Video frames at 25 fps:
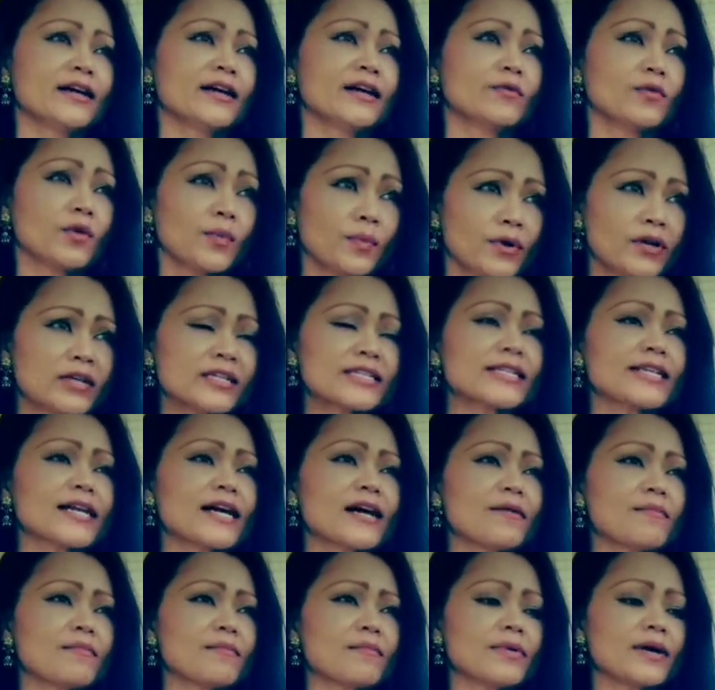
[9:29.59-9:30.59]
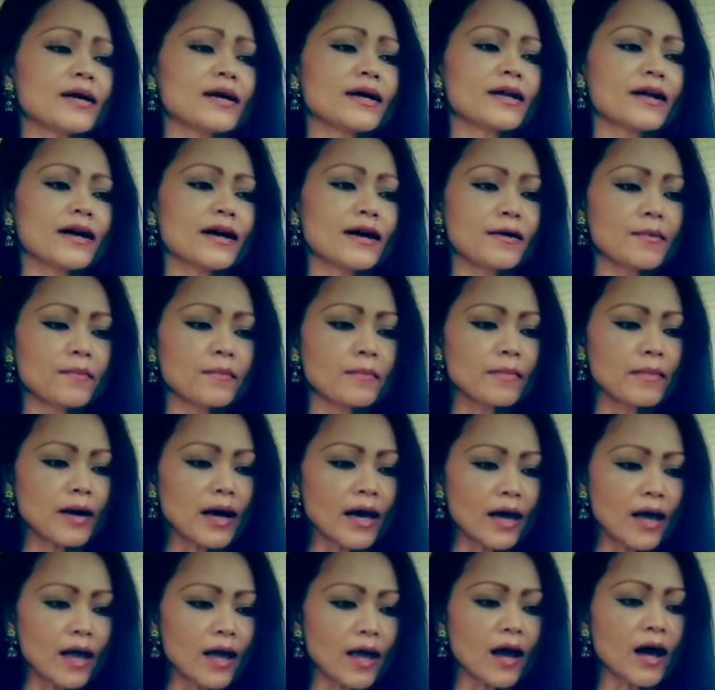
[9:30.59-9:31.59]
uh, were printed up, but um,
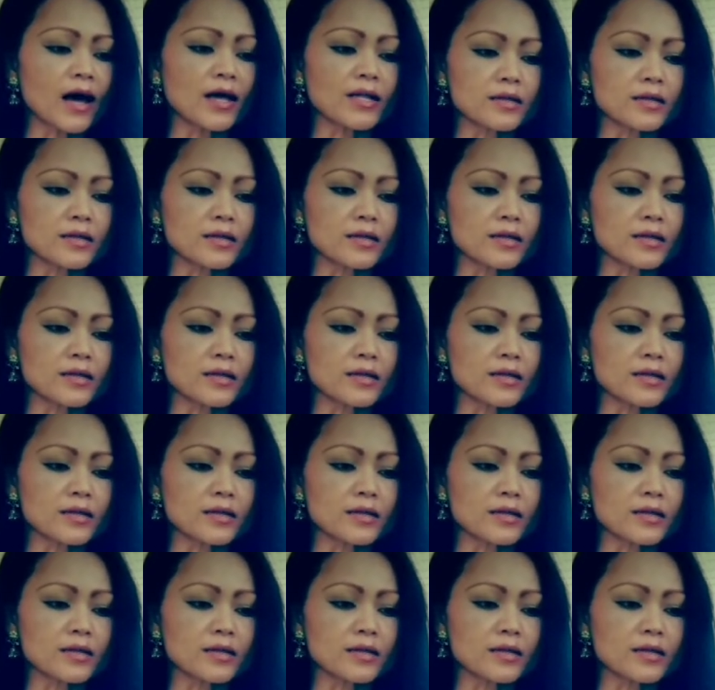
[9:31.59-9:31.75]
my